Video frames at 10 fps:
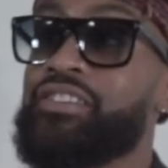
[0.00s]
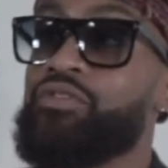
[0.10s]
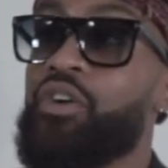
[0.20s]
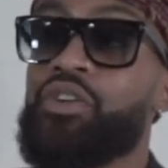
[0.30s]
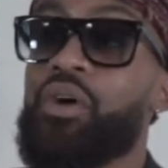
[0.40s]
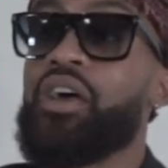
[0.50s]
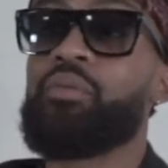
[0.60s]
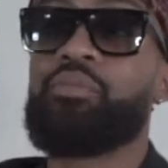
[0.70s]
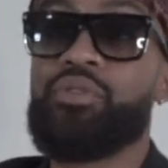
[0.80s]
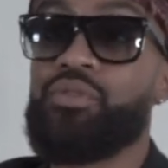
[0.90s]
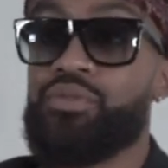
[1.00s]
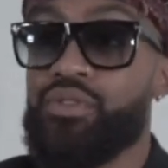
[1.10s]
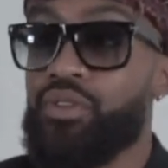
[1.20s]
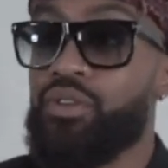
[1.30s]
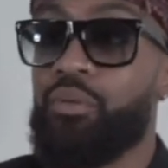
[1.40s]
You already know how to
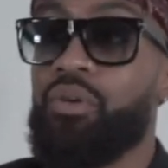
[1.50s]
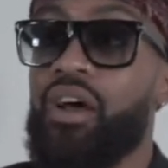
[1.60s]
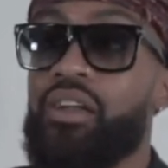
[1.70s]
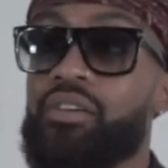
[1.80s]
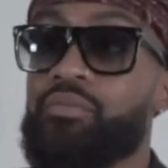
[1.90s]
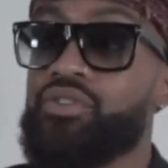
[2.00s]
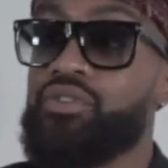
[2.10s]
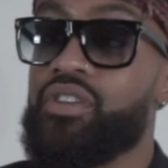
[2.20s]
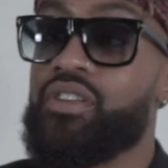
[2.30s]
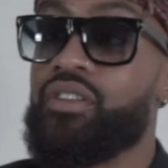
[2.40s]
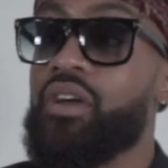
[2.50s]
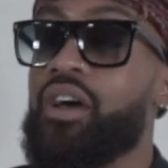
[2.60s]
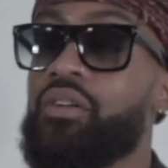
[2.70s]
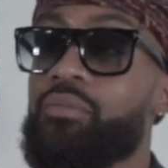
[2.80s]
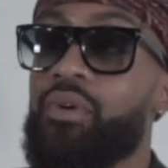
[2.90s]
produce your product, but you need to learn
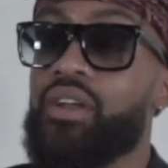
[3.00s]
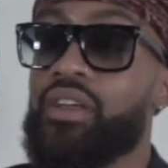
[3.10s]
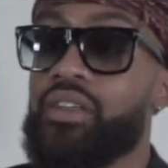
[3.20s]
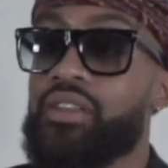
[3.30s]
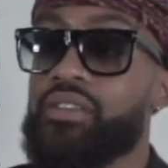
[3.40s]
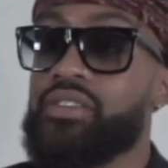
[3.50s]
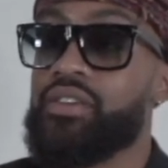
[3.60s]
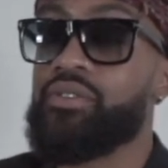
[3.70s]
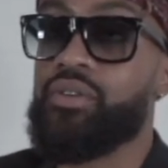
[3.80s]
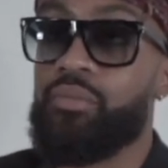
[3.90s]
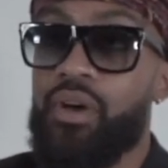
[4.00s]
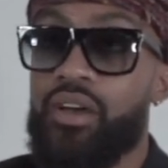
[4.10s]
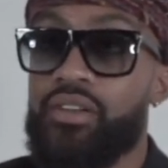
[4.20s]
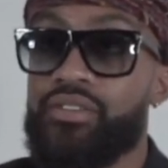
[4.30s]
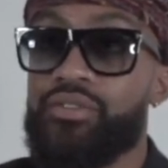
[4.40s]
how to market and sell your
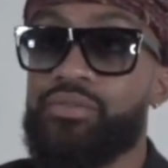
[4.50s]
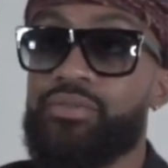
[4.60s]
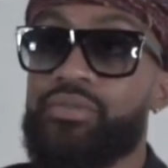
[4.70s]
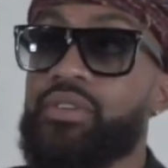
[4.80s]
product too.